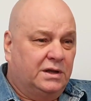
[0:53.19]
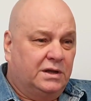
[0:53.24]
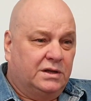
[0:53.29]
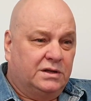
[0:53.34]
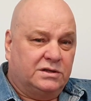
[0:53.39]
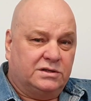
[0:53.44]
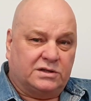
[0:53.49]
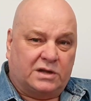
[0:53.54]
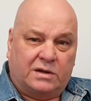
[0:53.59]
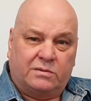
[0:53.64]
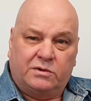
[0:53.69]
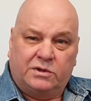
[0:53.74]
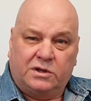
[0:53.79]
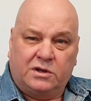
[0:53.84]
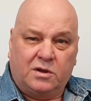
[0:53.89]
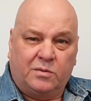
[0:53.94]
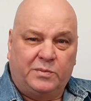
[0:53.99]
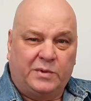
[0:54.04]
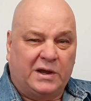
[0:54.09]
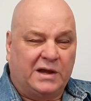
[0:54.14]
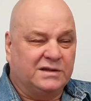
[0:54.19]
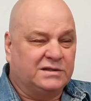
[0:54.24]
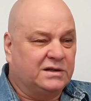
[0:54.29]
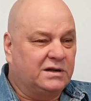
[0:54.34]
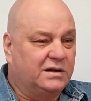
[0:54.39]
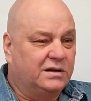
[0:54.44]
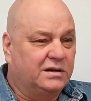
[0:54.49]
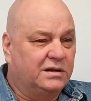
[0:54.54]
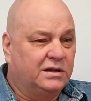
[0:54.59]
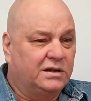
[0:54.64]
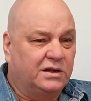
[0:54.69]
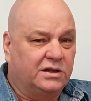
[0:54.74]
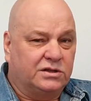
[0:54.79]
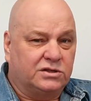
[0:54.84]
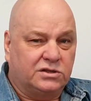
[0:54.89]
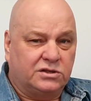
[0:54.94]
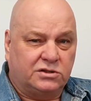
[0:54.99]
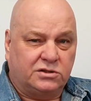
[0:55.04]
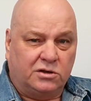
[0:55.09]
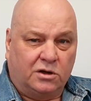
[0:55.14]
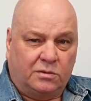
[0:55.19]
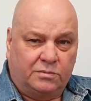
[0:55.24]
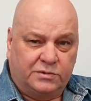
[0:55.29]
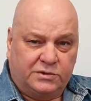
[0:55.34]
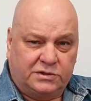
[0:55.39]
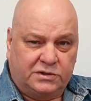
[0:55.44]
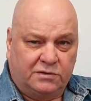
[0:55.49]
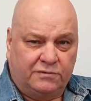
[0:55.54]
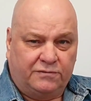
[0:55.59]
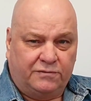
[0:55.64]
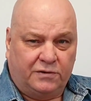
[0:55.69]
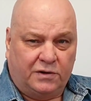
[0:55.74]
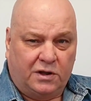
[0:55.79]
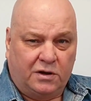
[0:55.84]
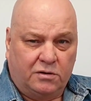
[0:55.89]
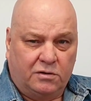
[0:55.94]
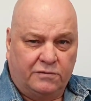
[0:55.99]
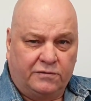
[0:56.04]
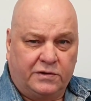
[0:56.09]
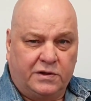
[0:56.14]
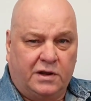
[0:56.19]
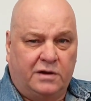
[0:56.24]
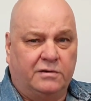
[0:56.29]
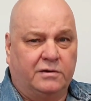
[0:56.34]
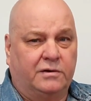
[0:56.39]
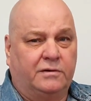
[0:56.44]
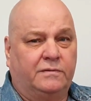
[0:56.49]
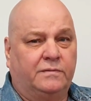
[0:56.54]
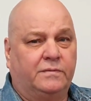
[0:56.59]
Same with the capacitor, it stops the flow of current.